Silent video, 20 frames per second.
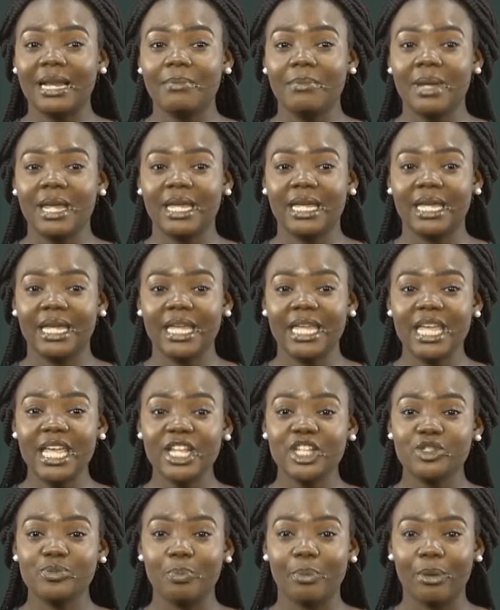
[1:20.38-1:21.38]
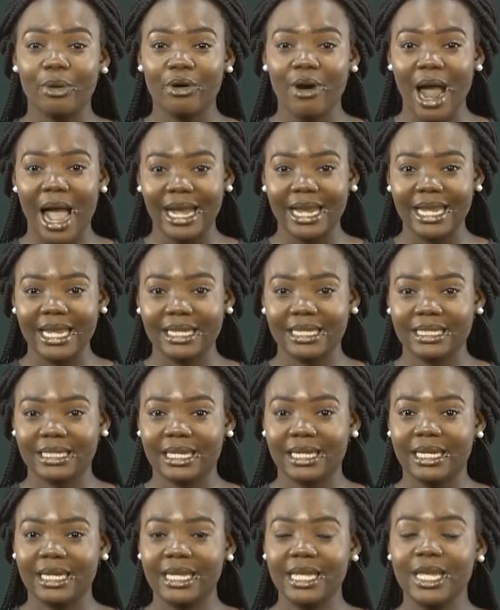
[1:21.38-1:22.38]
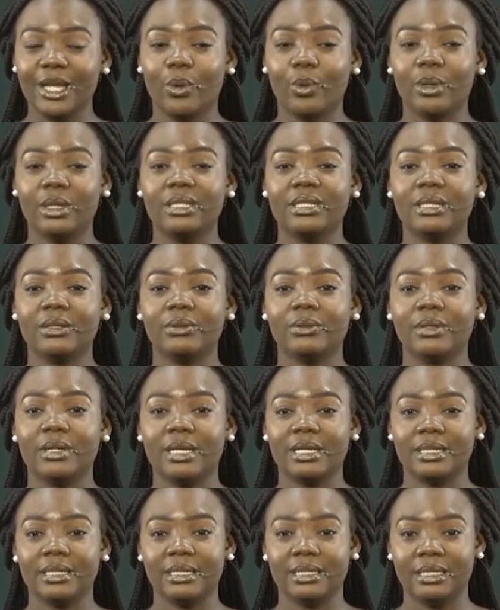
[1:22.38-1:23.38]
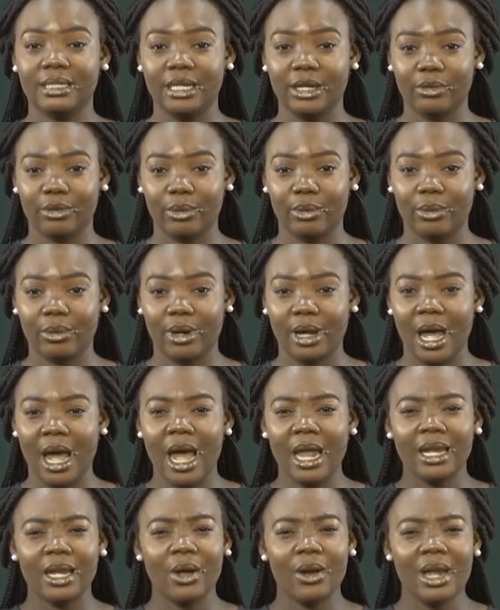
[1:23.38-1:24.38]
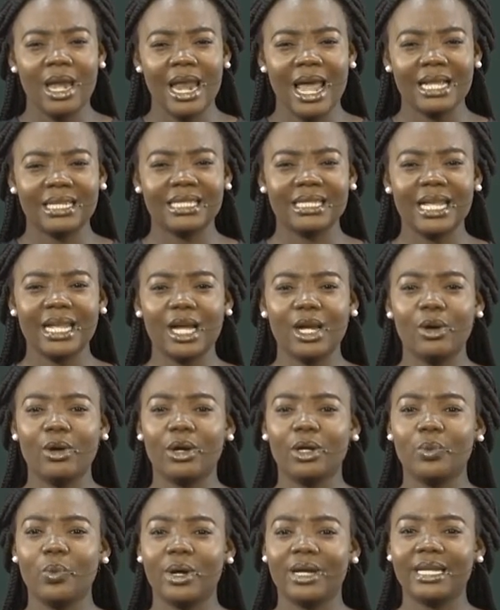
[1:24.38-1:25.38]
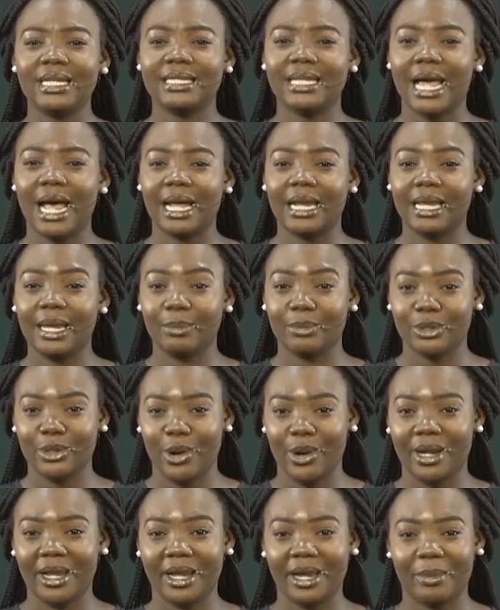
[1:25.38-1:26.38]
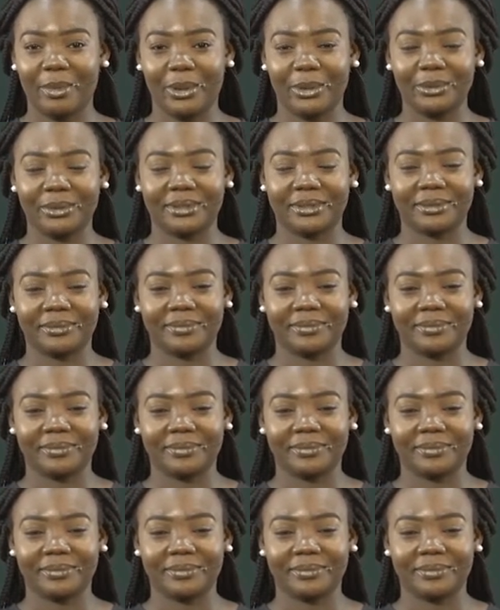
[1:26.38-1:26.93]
and make each bracket equal to 0. Now, let's take a look at what exactly I'm talking about.